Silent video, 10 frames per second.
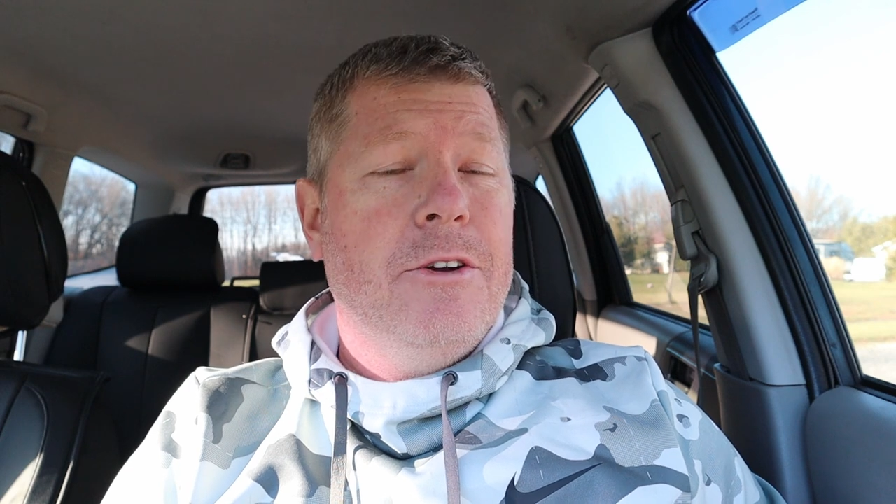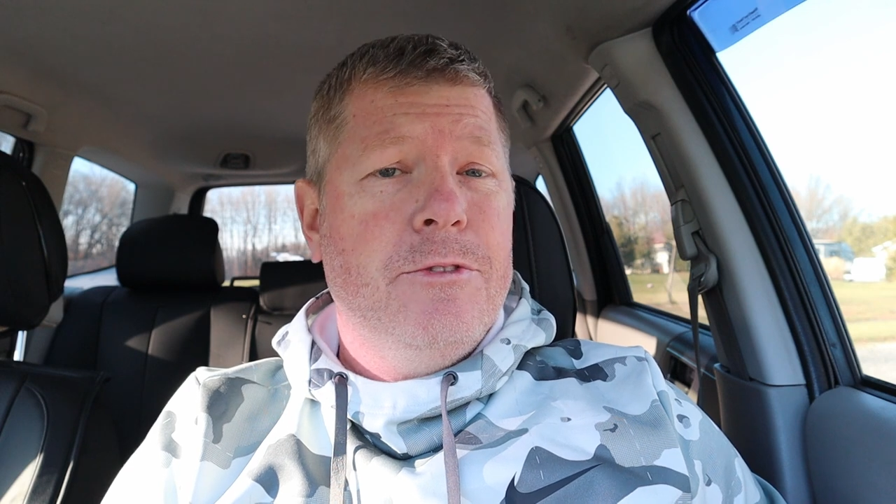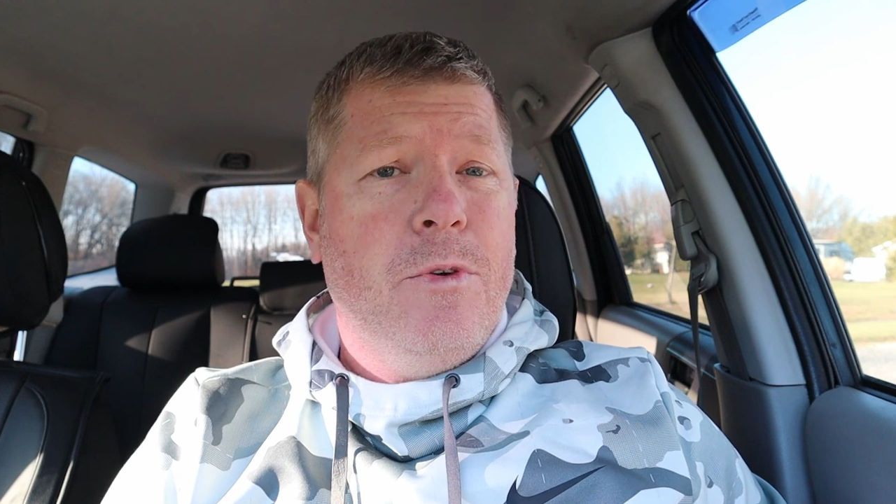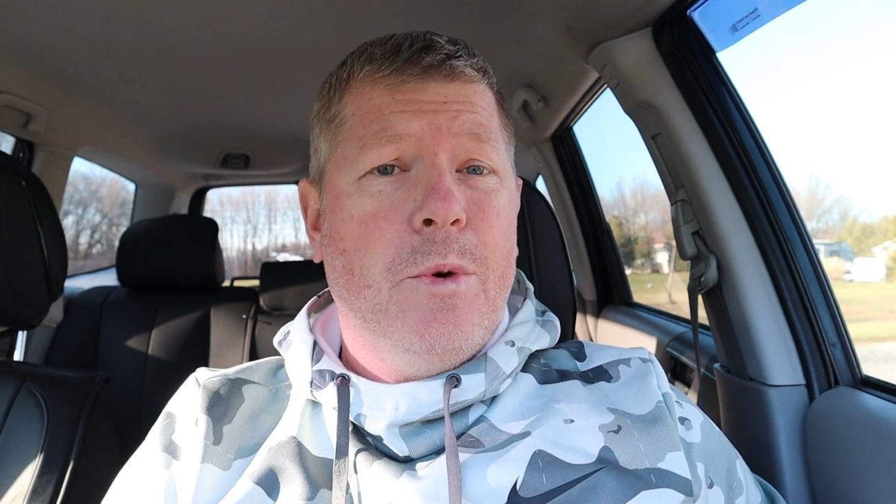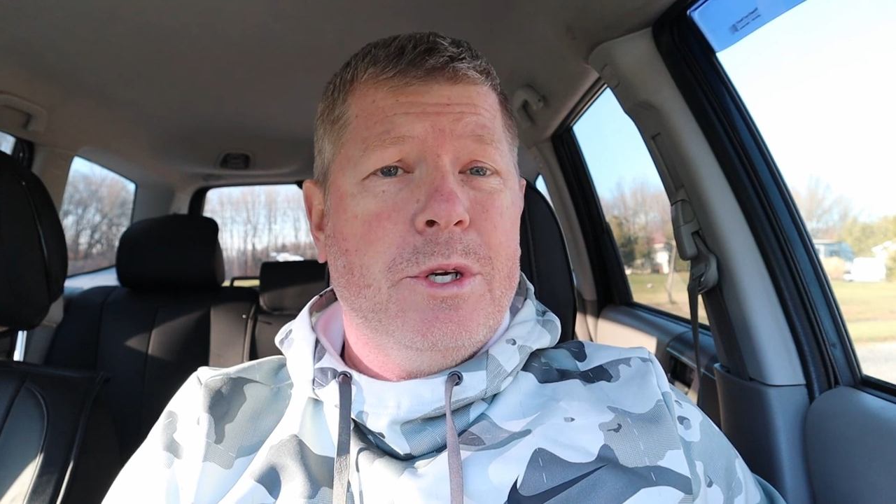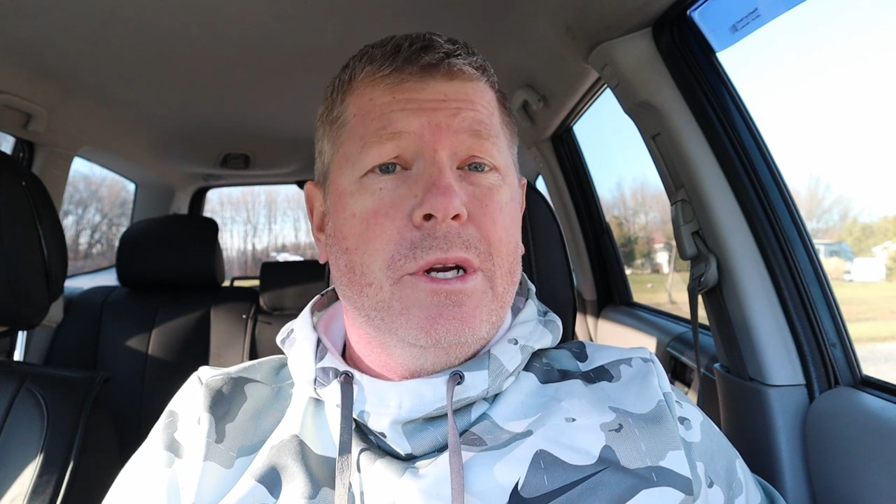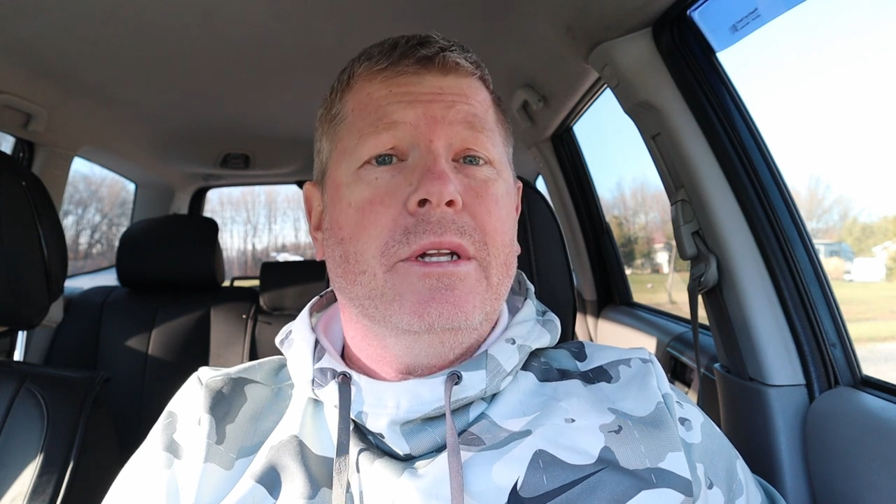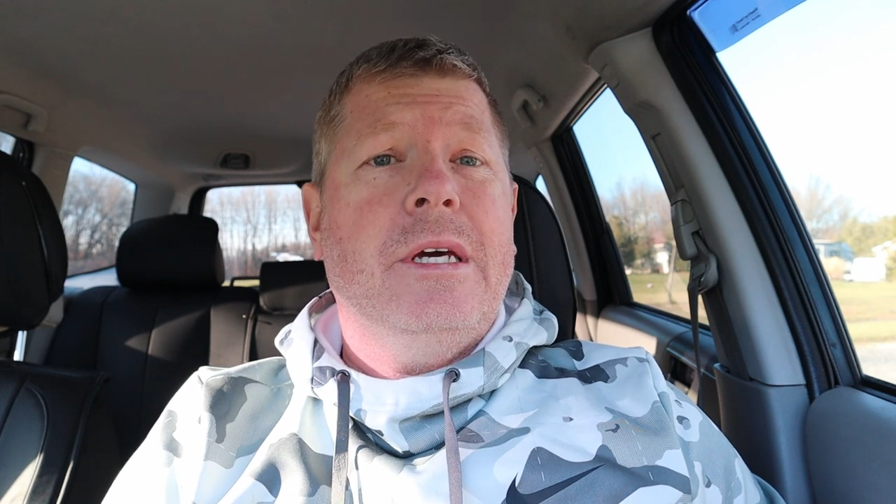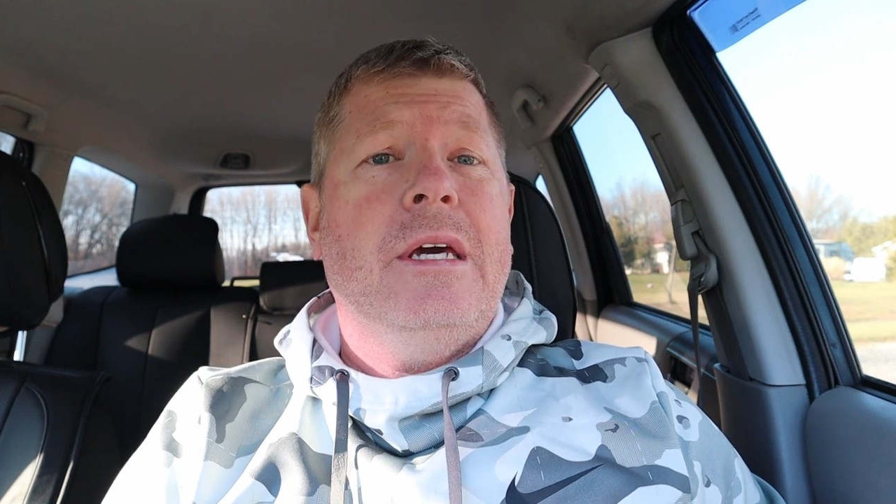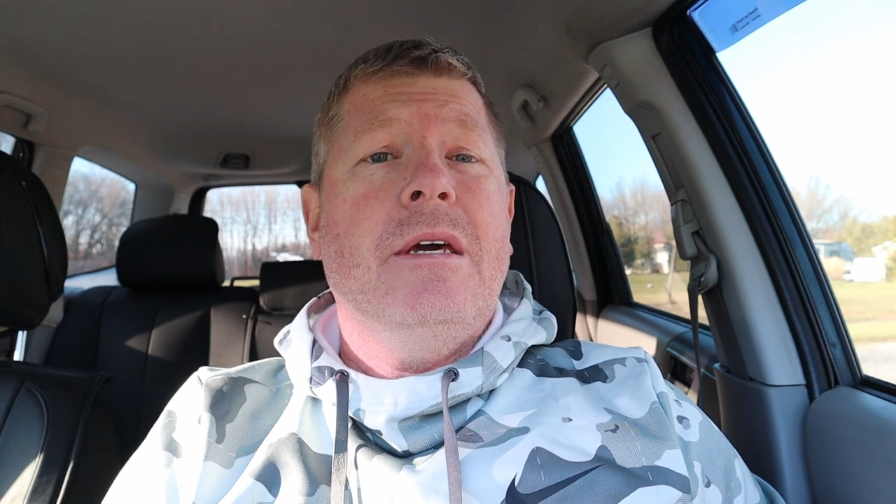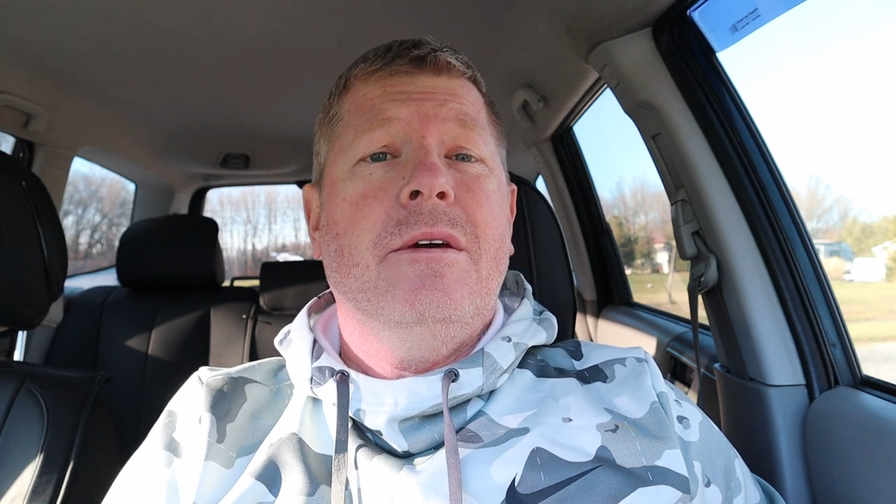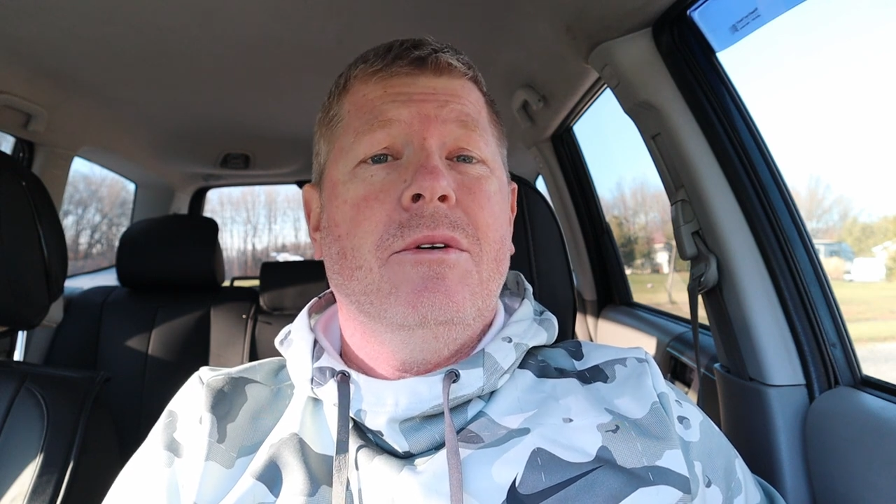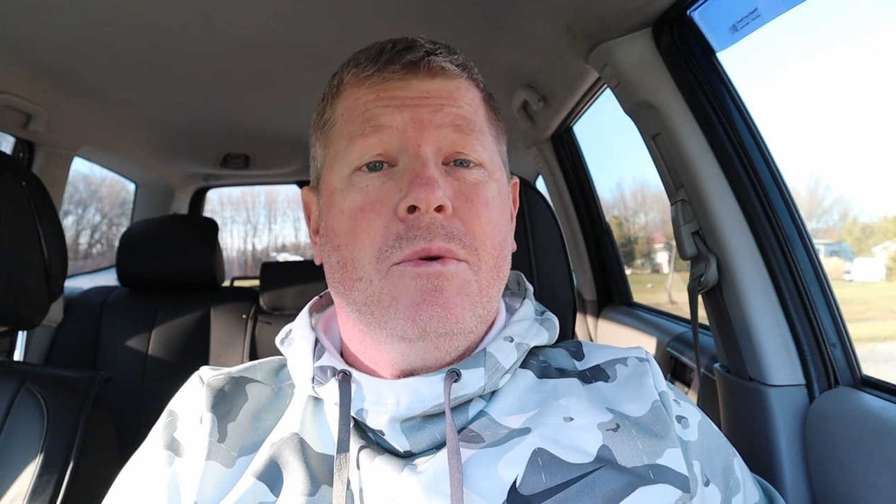unfortunately,